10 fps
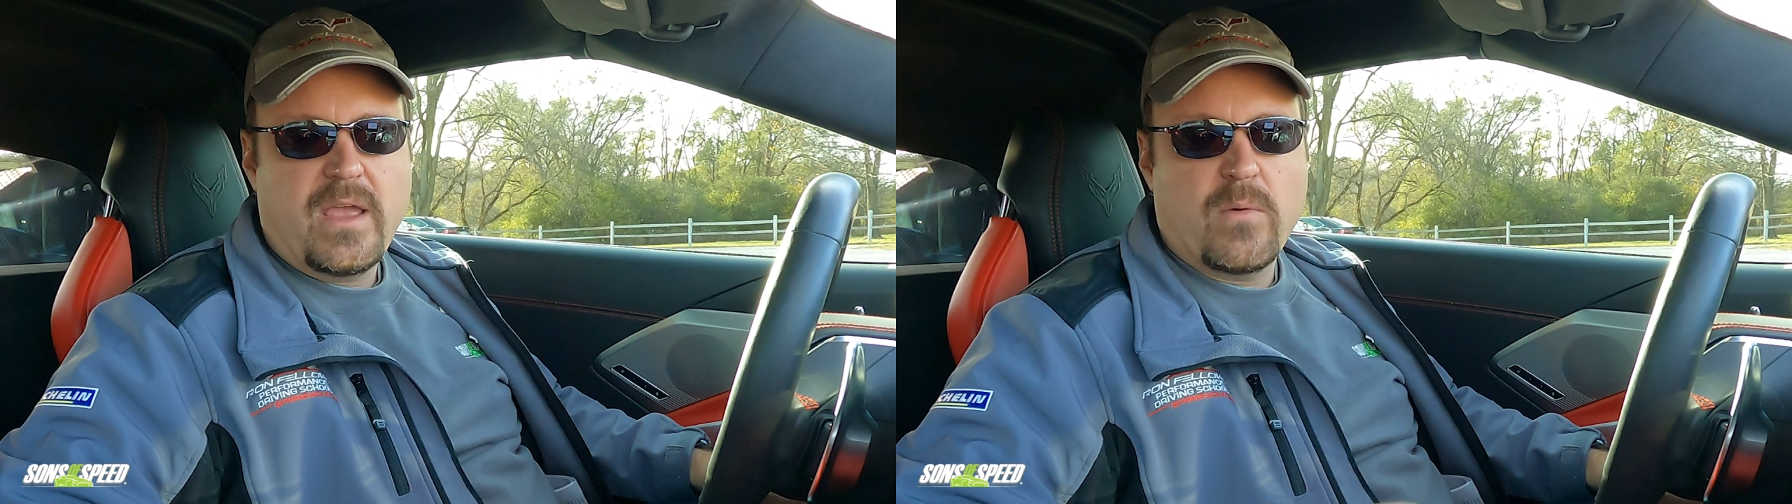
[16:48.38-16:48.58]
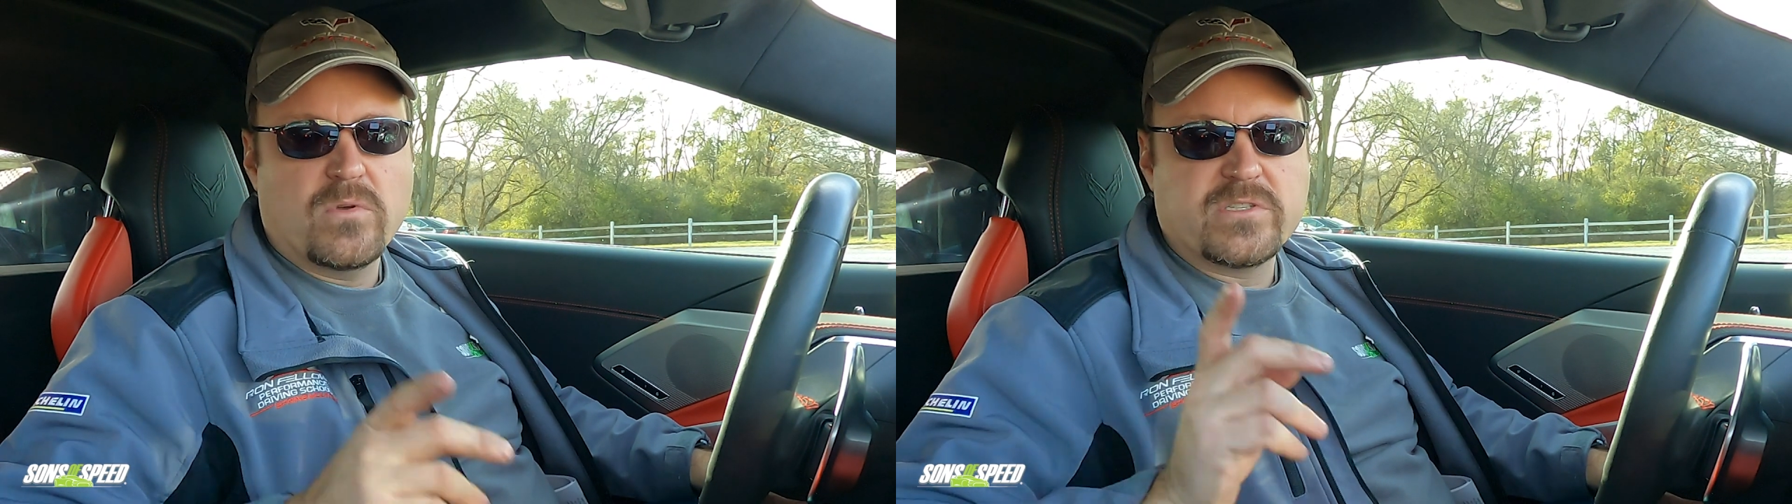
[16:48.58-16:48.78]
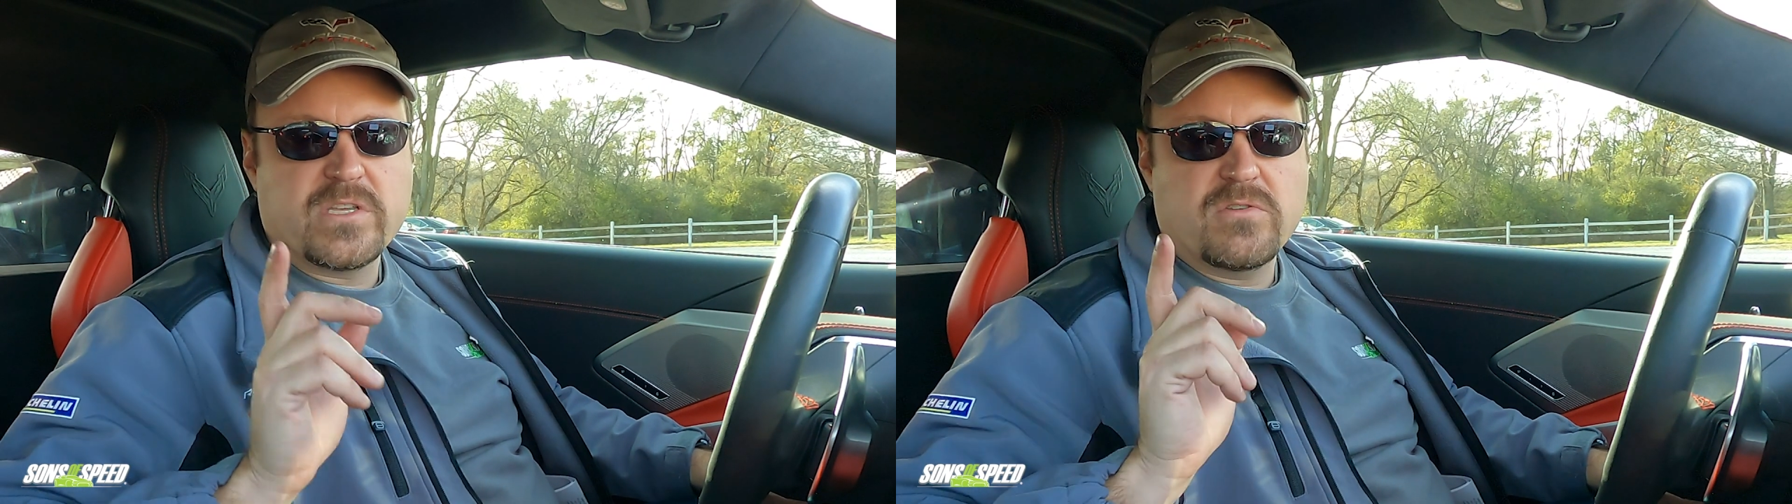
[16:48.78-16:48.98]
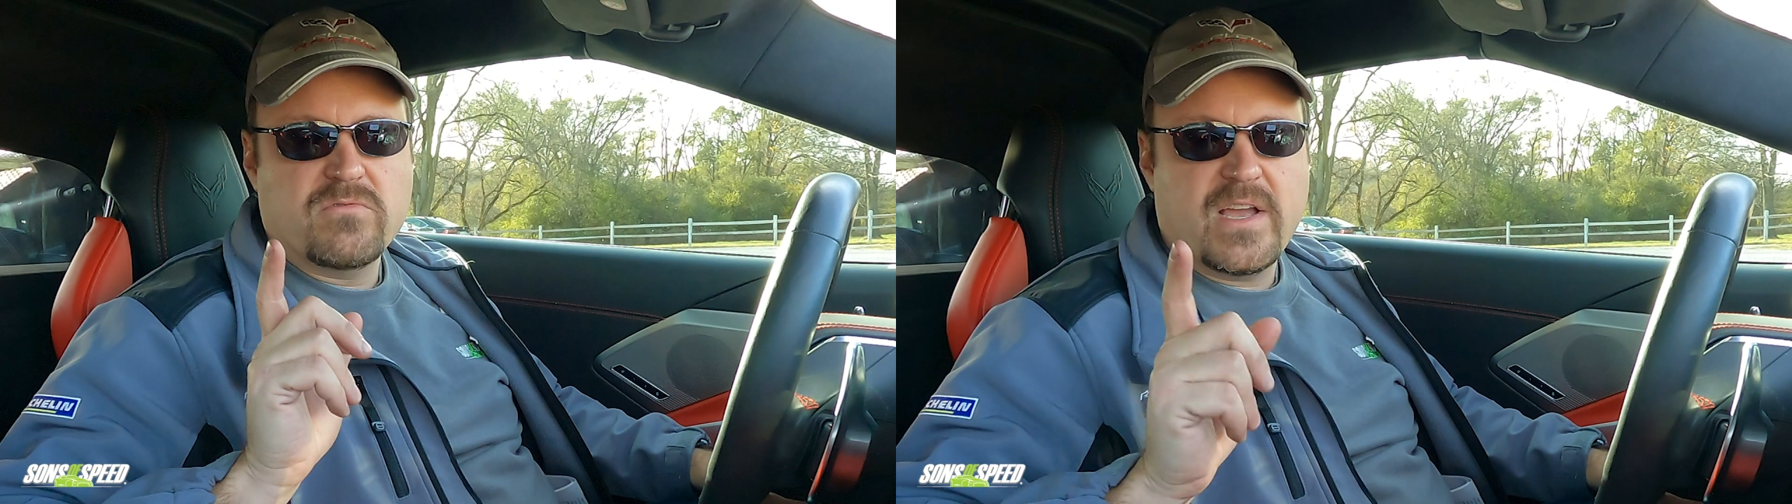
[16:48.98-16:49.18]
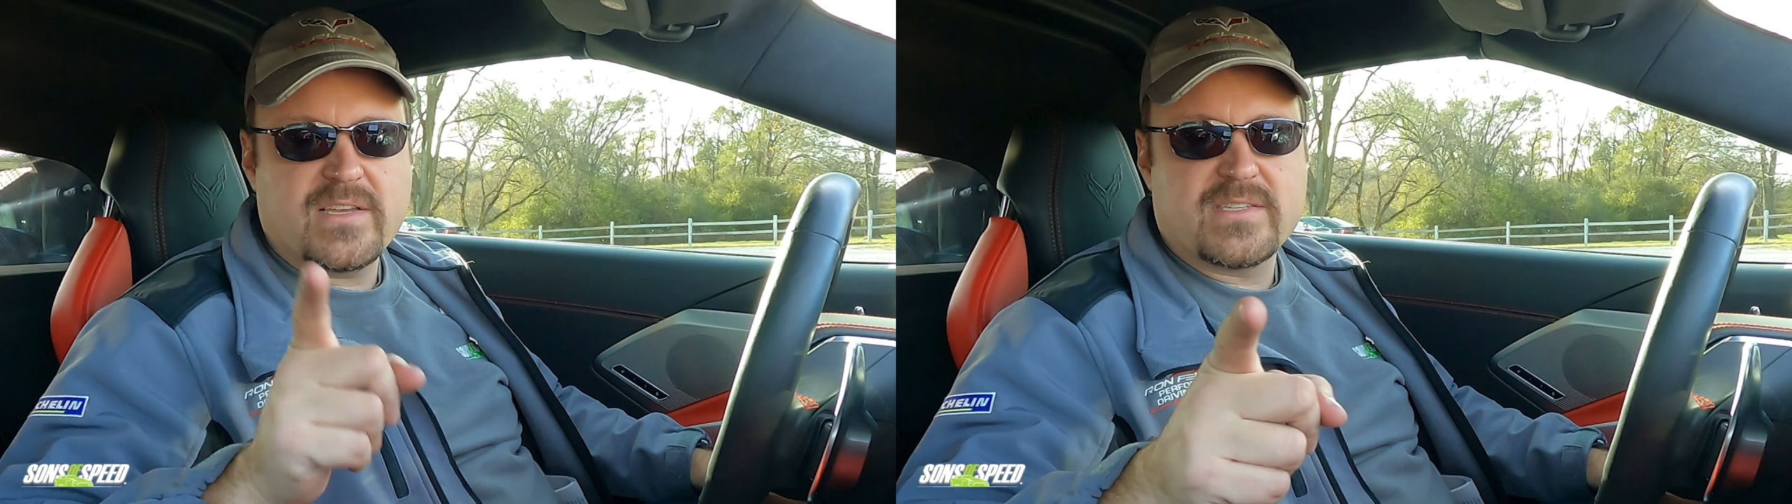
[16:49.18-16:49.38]
and we'll see you
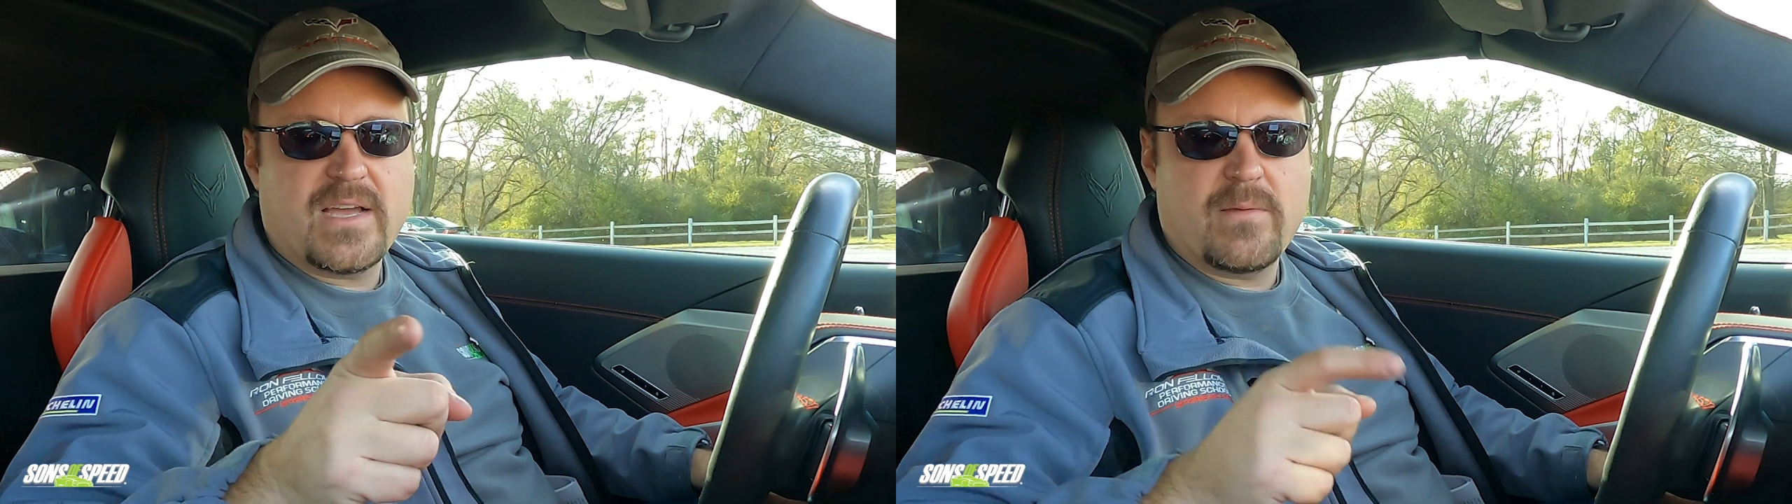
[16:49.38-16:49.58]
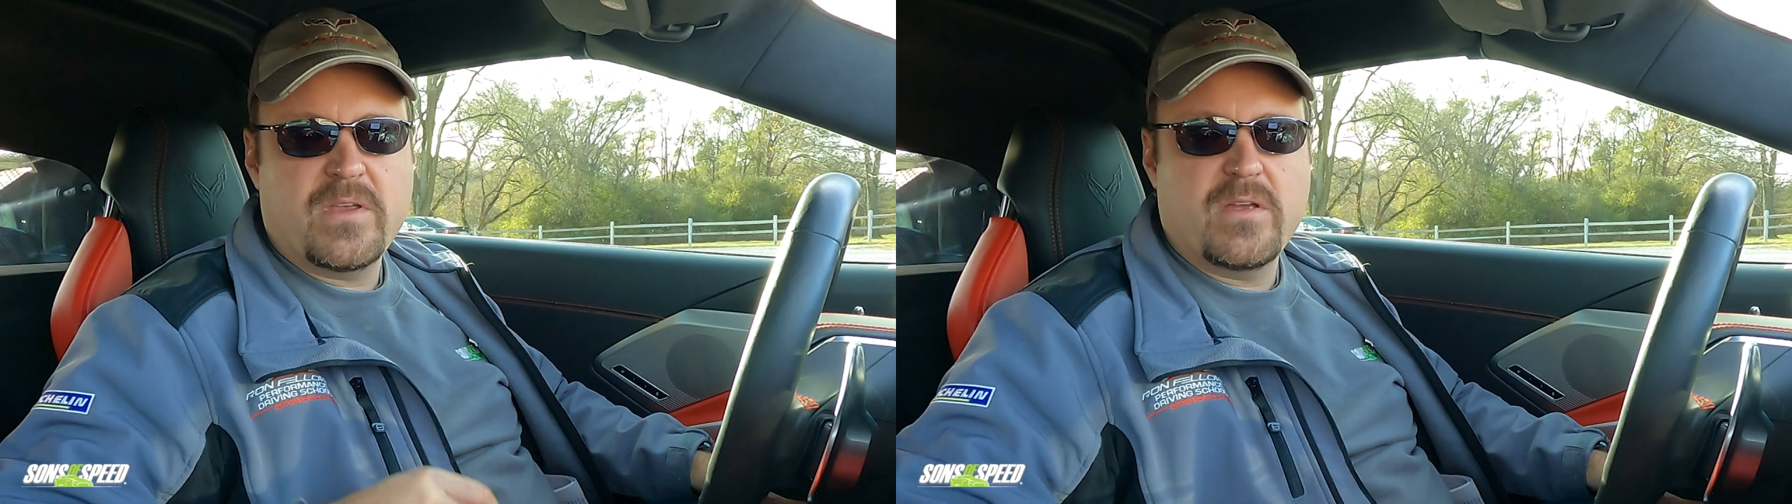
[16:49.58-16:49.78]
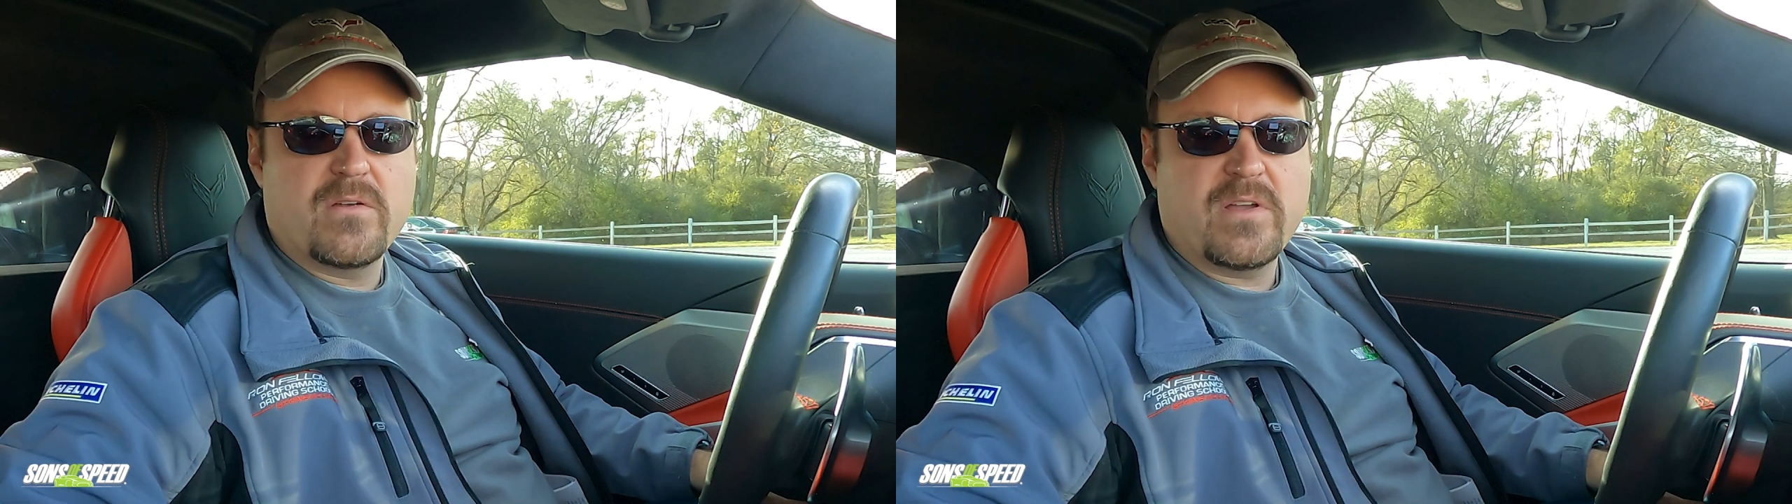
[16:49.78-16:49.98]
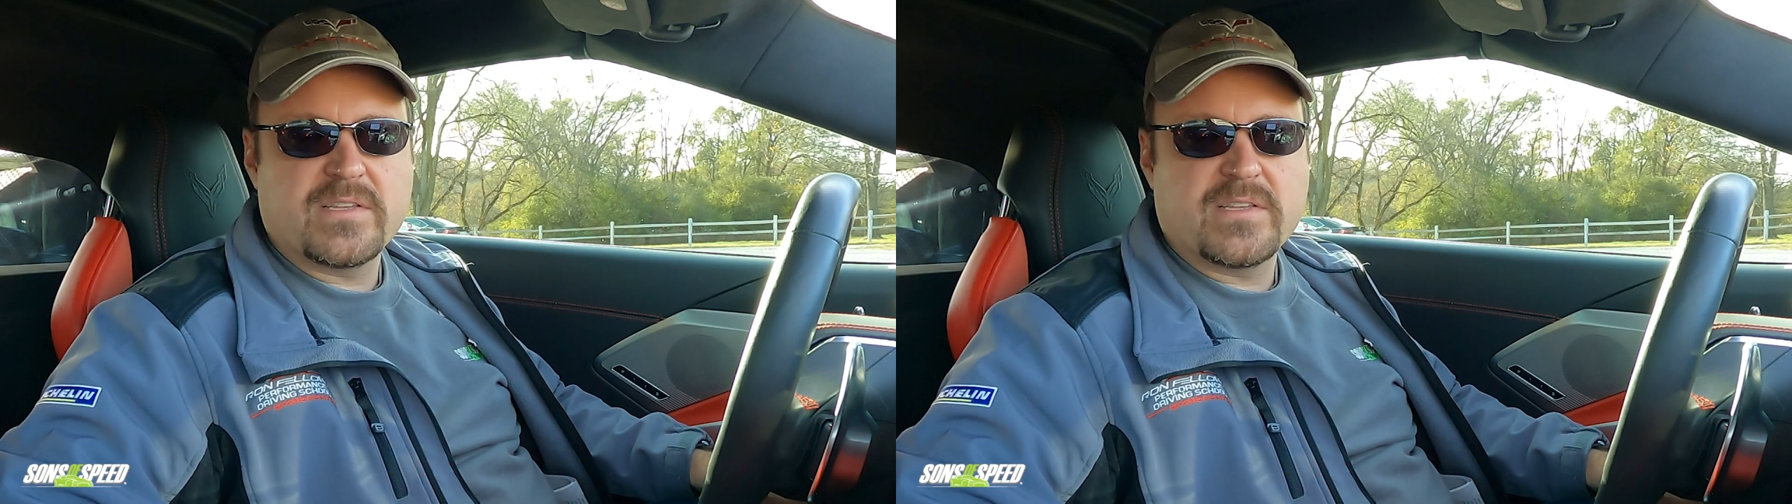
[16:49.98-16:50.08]
next time here